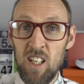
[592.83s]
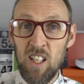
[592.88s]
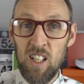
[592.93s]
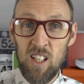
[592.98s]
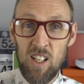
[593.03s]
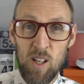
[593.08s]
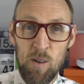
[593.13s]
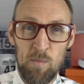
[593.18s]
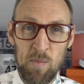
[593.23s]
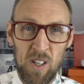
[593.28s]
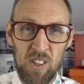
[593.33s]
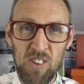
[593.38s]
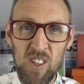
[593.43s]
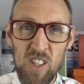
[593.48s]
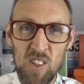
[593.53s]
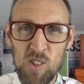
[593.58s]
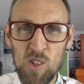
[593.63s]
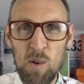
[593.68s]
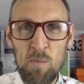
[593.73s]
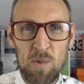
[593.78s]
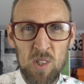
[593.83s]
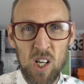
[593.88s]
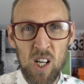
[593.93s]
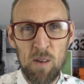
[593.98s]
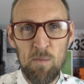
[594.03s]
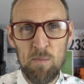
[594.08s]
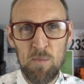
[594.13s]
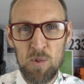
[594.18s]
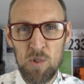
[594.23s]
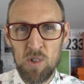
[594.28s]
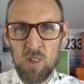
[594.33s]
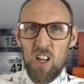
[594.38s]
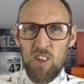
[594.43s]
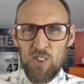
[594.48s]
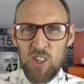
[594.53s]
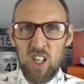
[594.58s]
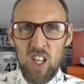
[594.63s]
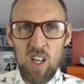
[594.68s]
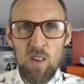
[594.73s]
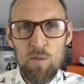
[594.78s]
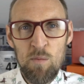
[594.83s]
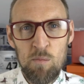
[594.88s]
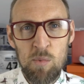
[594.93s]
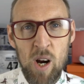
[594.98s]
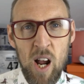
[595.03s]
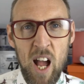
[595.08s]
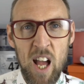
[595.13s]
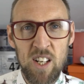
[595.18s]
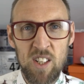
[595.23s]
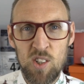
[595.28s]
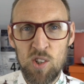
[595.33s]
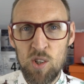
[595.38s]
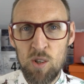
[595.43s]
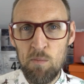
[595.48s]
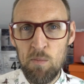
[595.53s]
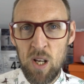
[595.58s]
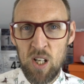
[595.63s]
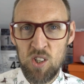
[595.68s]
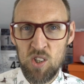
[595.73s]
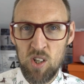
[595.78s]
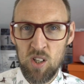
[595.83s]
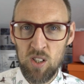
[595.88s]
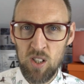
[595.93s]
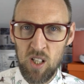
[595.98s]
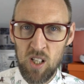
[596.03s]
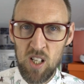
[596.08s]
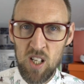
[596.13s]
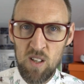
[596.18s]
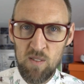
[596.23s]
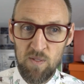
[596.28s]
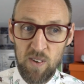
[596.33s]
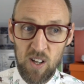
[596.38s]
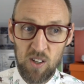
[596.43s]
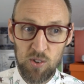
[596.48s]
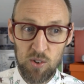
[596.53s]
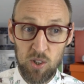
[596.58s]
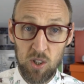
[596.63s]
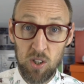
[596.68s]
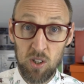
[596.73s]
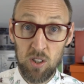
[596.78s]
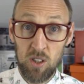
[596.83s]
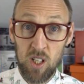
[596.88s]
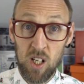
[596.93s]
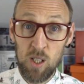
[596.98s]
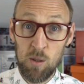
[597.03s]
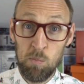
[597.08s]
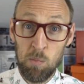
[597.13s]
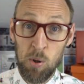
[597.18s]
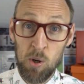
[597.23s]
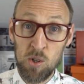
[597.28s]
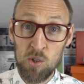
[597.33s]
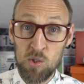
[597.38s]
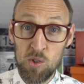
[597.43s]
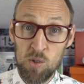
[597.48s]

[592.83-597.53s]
Um, I think sometimes, I think even Brett Anderson mentioned that he felt that they'd put